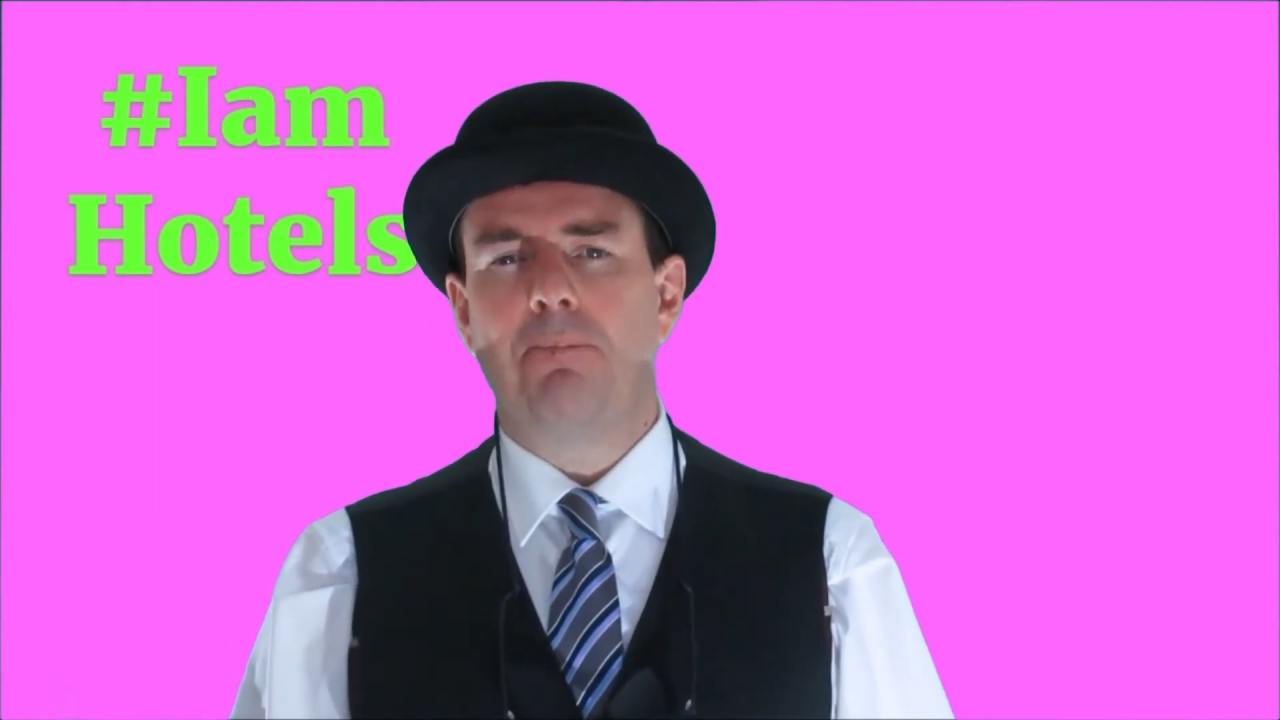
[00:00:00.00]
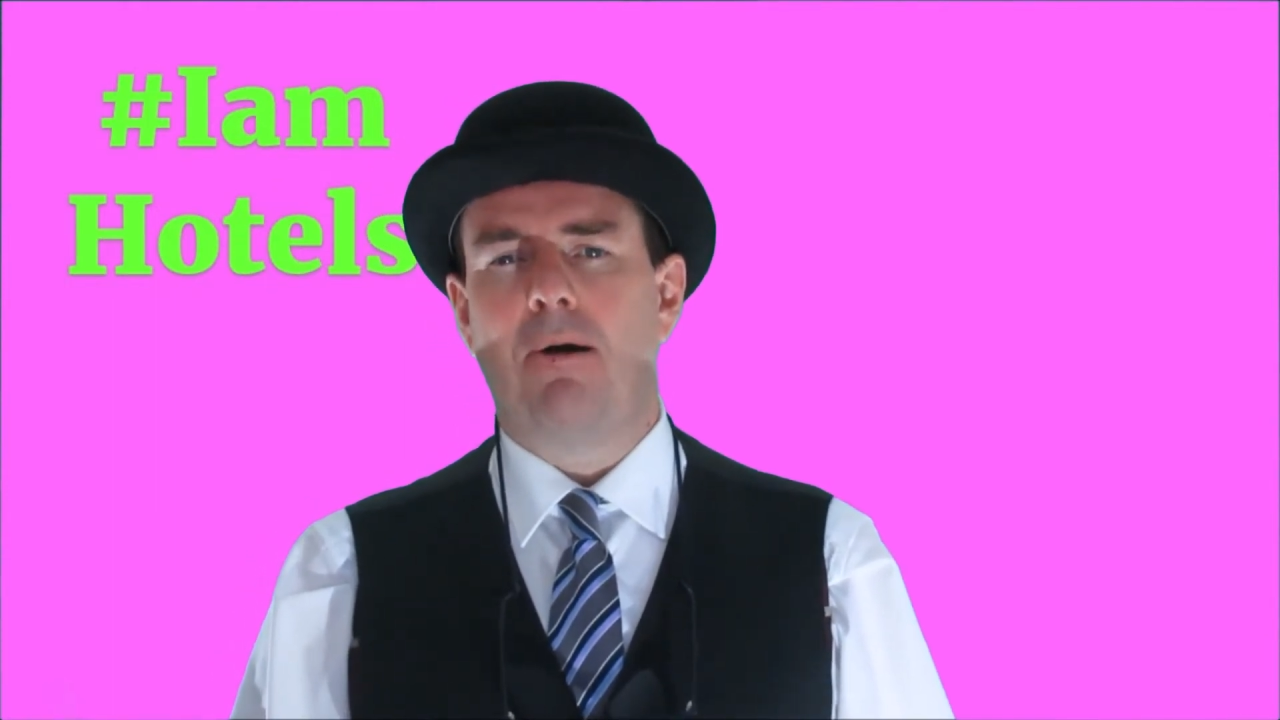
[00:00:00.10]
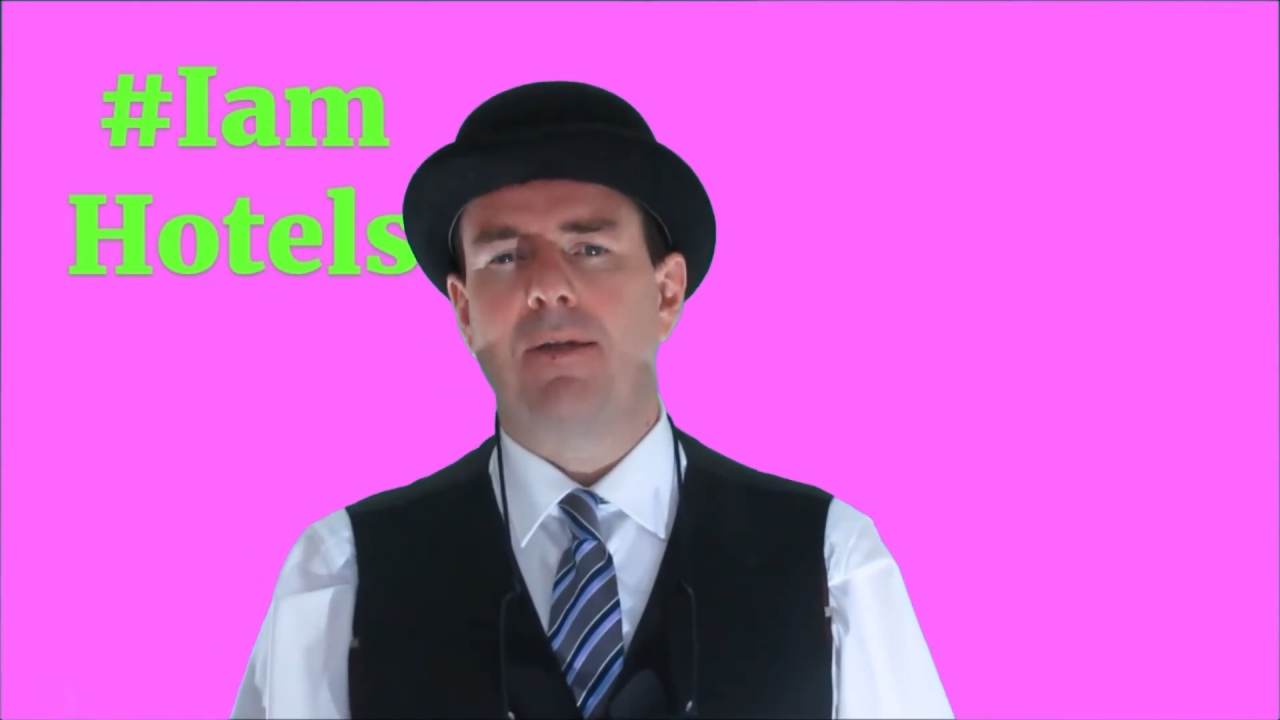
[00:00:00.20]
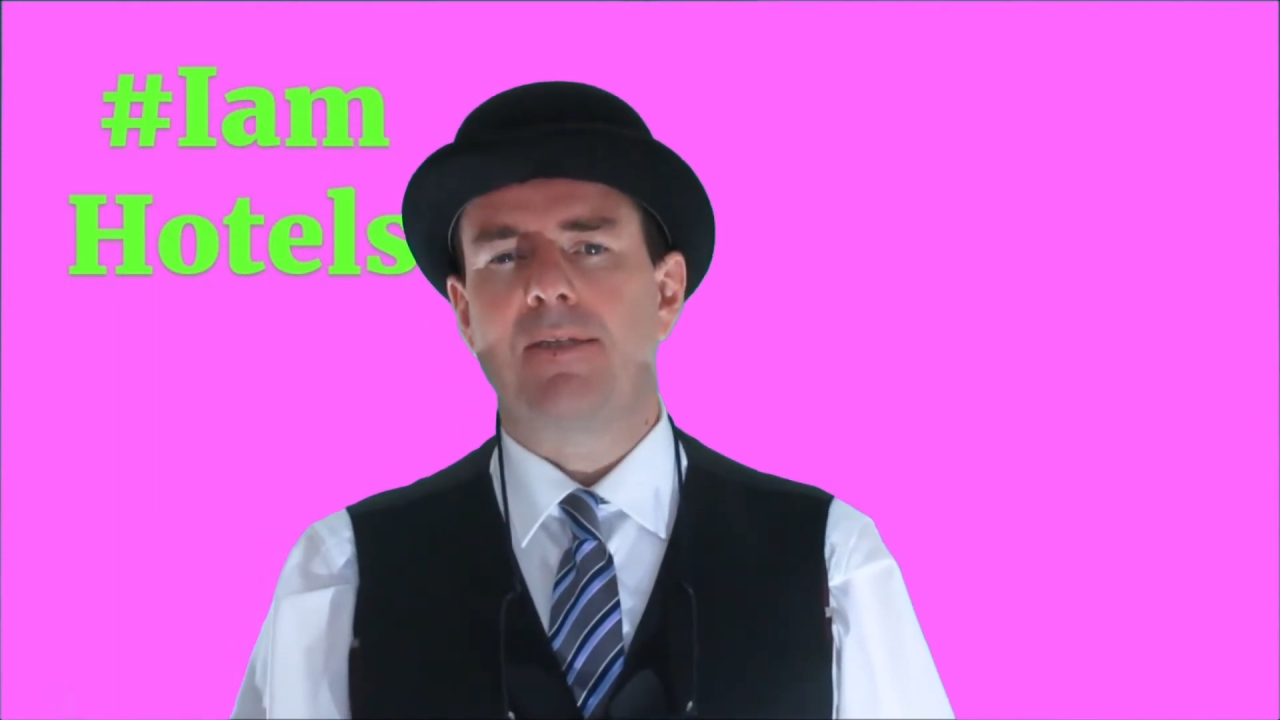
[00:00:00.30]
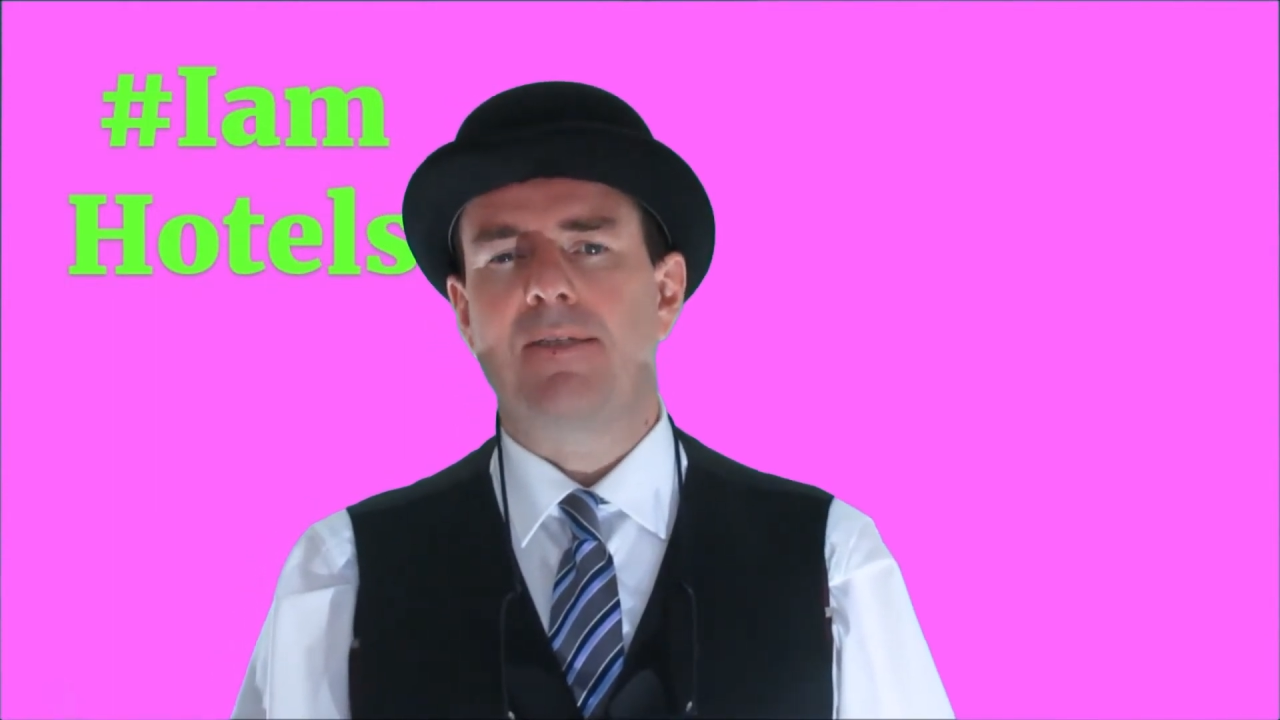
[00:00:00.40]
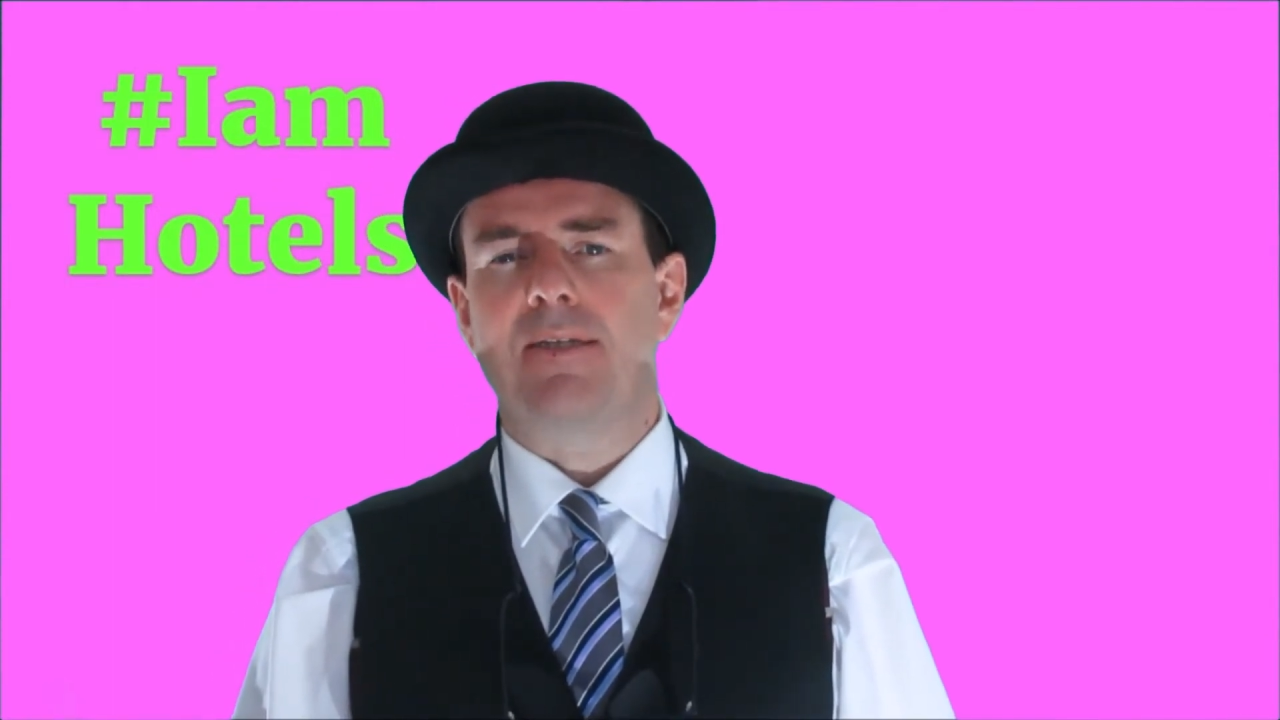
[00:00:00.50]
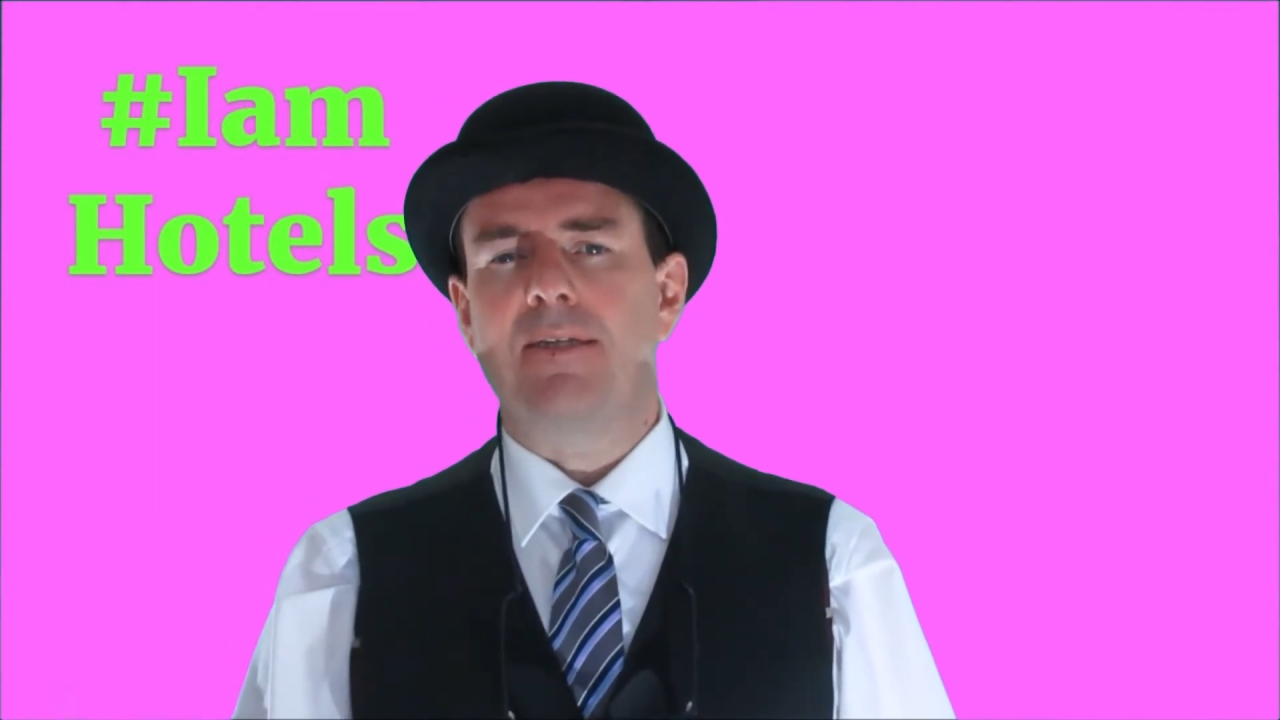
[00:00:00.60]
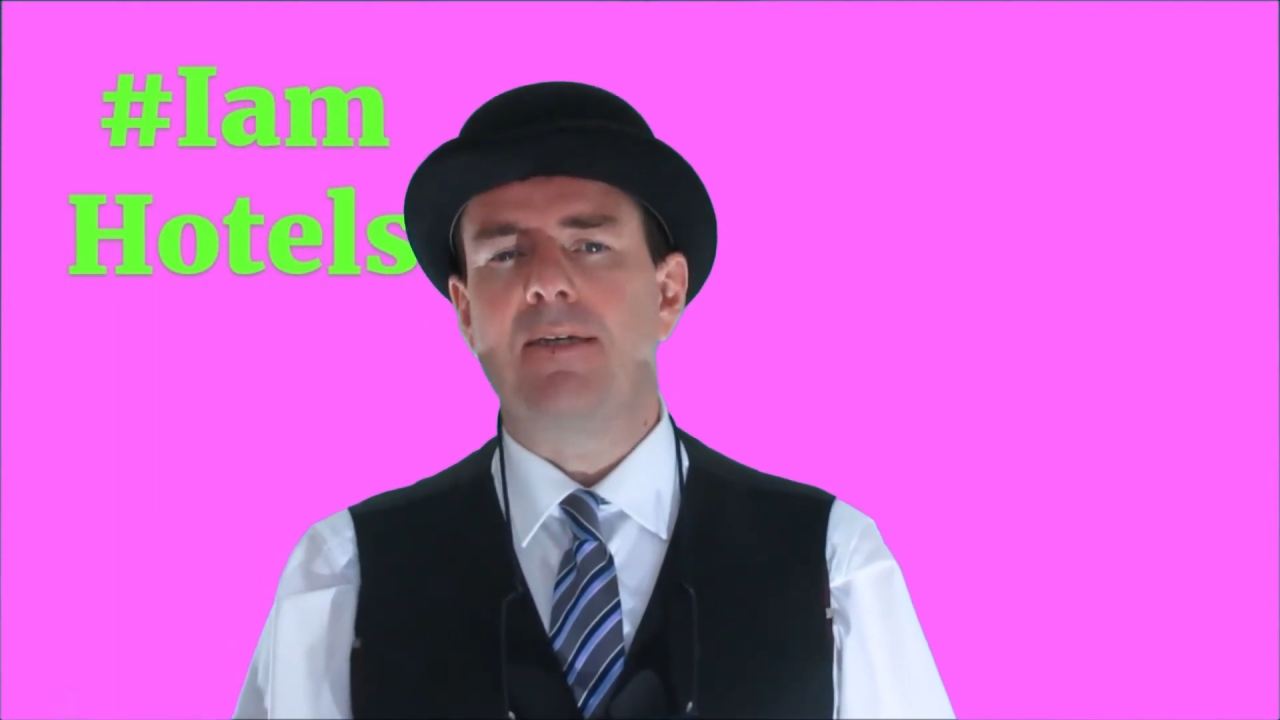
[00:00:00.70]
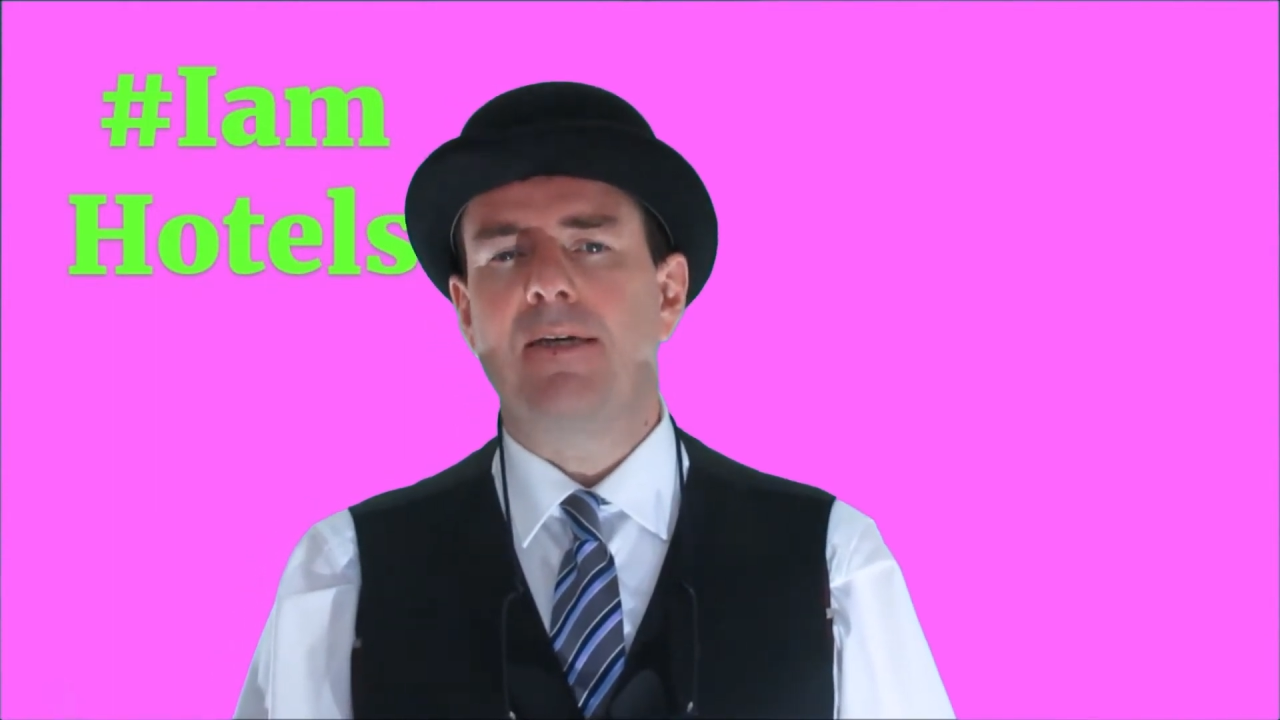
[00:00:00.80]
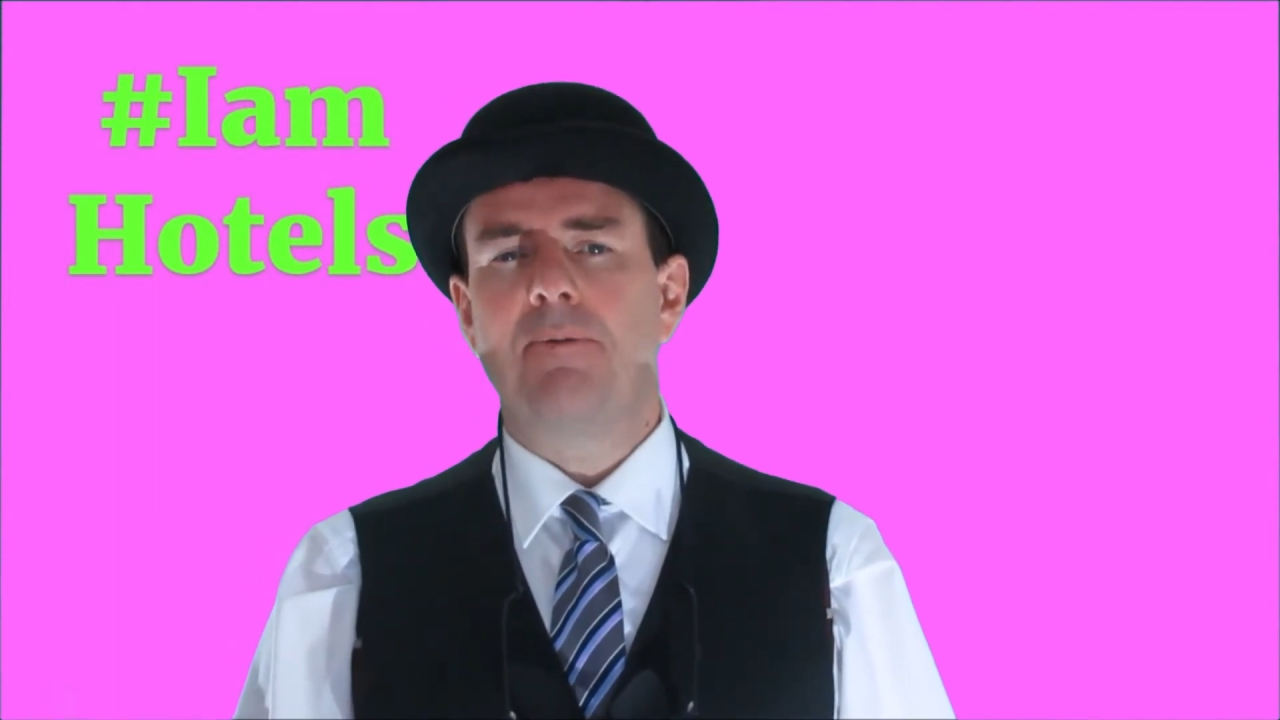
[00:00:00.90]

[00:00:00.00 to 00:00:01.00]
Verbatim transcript: policy.